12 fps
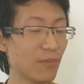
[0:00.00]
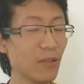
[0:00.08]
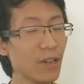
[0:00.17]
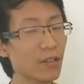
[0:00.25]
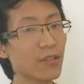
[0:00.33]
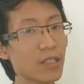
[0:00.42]

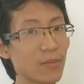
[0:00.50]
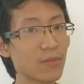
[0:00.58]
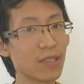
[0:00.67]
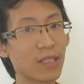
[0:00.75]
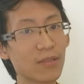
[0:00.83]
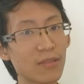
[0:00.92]
around
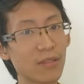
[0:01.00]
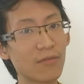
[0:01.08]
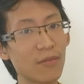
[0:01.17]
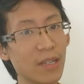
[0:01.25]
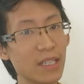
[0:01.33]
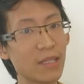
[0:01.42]
Christmas
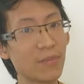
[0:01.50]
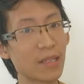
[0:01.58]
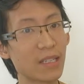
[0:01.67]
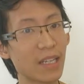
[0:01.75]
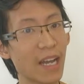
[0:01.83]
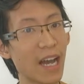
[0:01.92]
we
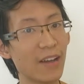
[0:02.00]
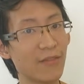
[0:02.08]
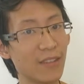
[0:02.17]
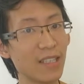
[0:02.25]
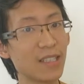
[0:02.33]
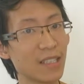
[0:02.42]
typically
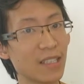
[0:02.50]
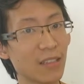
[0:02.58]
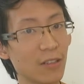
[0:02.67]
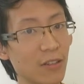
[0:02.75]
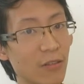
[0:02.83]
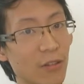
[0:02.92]
have this in a
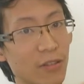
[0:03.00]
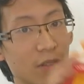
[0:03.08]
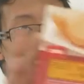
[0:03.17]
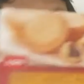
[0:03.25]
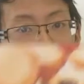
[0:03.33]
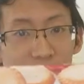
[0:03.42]
lot of
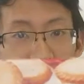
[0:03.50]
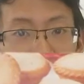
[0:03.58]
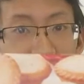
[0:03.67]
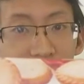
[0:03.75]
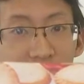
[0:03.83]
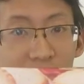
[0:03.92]
grocery stores.
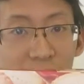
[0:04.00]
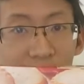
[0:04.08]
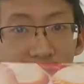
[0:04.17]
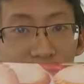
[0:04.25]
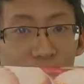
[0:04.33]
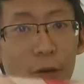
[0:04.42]

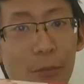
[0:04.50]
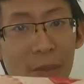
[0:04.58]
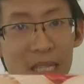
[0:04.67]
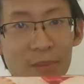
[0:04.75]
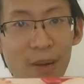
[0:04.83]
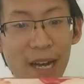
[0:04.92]
Fruit
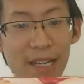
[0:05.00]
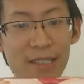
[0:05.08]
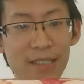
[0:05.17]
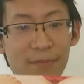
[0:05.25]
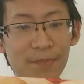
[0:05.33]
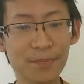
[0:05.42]
mince pies.